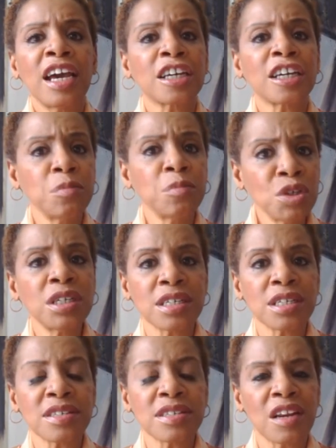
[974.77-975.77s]
and
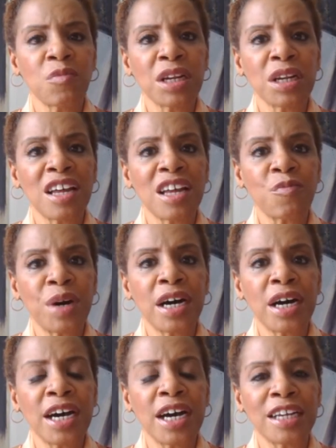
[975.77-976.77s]
communities that have been left
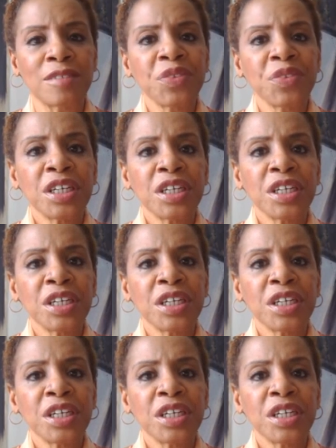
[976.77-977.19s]
behind.